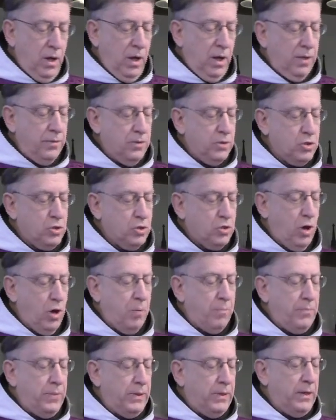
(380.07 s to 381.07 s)
and the
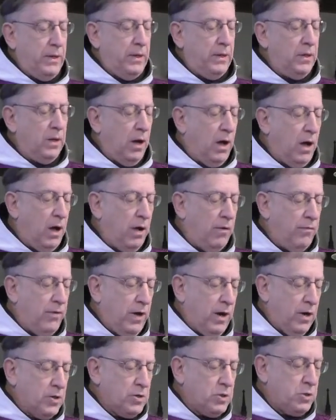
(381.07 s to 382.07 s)
sharpening of
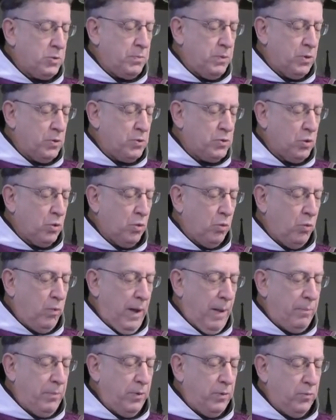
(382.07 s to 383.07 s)
our spiritual
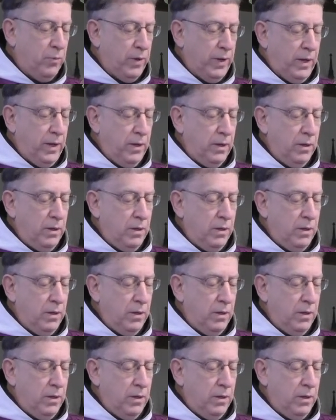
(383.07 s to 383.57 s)
weaponry.